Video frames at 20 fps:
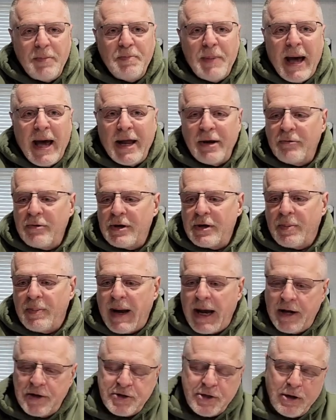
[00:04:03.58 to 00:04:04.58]
battery
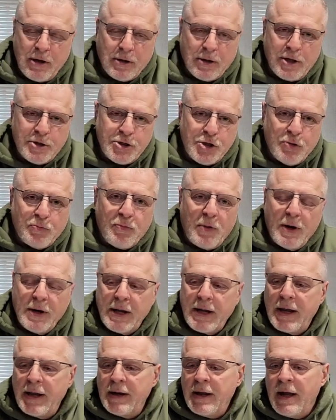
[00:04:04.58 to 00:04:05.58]
capacity unless you're
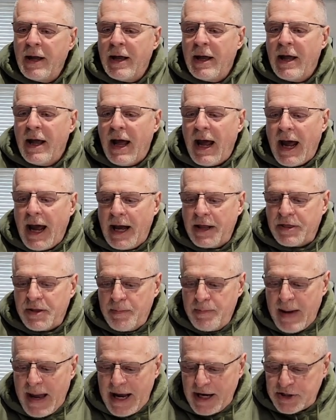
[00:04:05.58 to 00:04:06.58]
running it at the
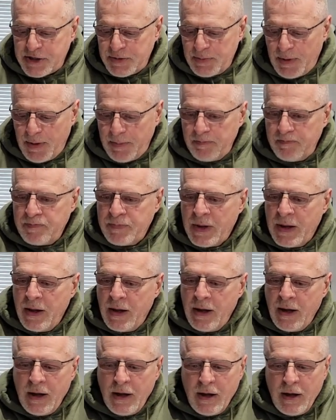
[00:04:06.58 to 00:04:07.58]
maximum.
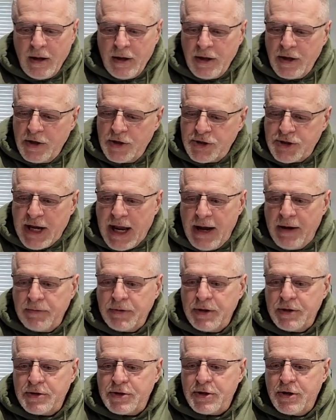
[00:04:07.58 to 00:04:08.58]
Sound
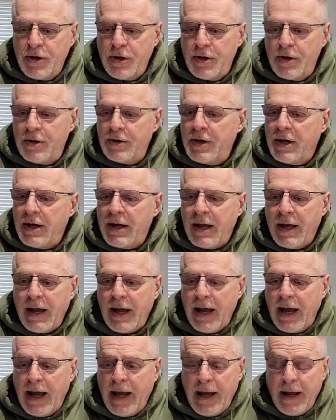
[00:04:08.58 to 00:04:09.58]
is good.
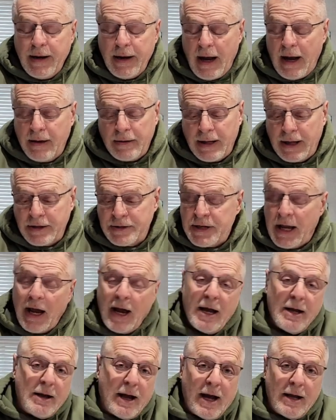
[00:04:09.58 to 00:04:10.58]
And I, like I said,
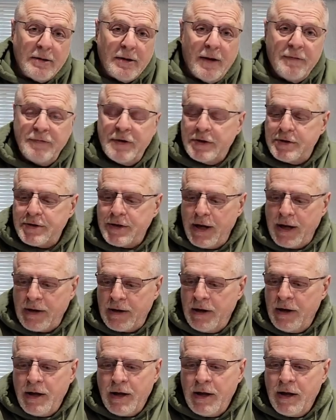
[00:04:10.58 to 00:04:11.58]
I, I love this thing.
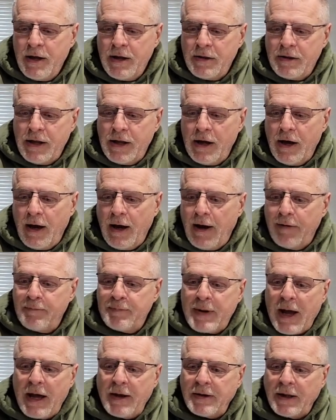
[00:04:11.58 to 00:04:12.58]
The, uh, I've
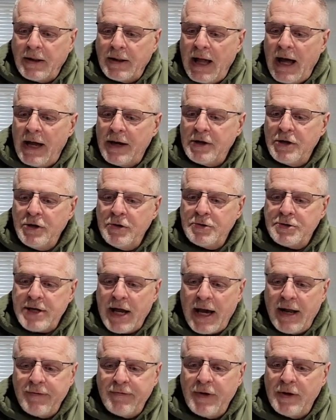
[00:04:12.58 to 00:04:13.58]
gotten a lot of use
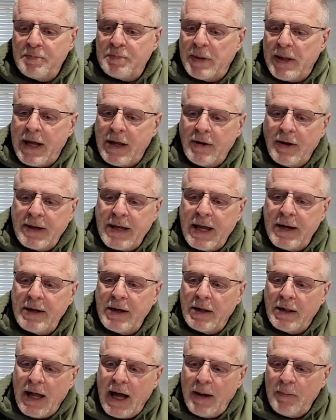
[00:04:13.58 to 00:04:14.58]
out of it, plan on getting a
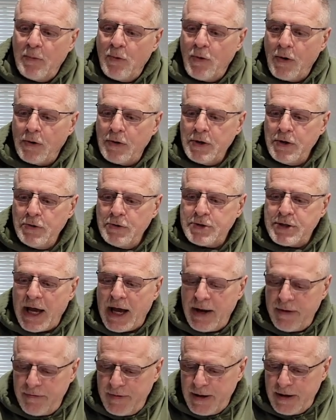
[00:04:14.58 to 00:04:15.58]
lot more use
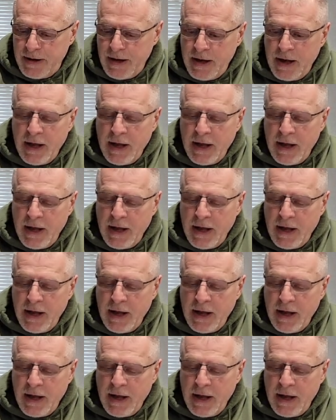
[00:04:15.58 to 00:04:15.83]
out of it,